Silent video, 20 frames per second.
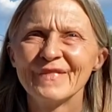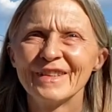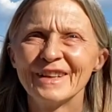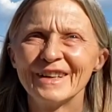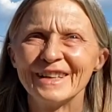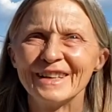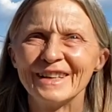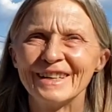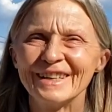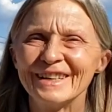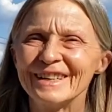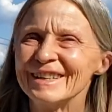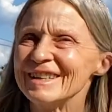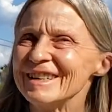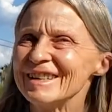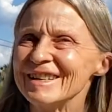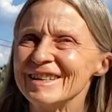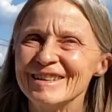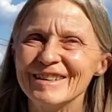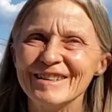
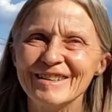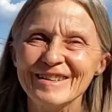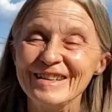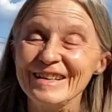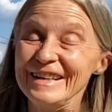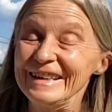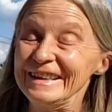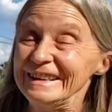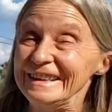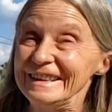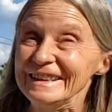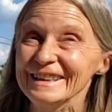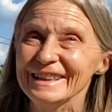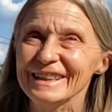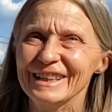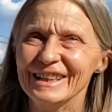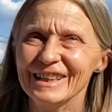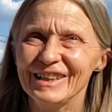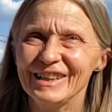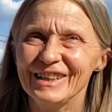Well, maybe in
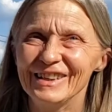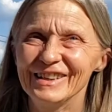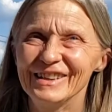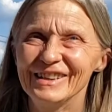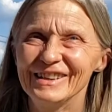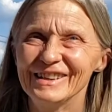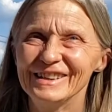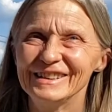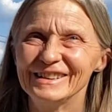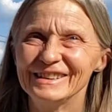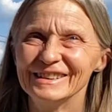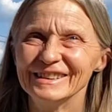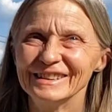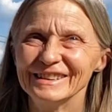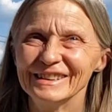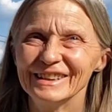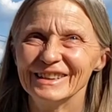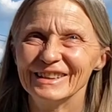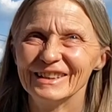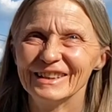a year do a
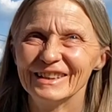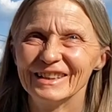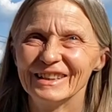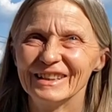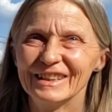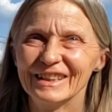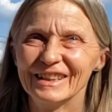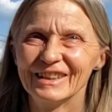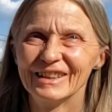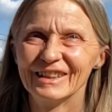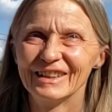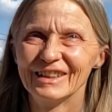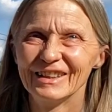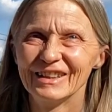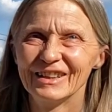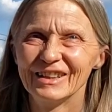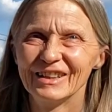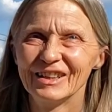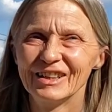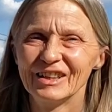follow-up of how it held
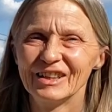up.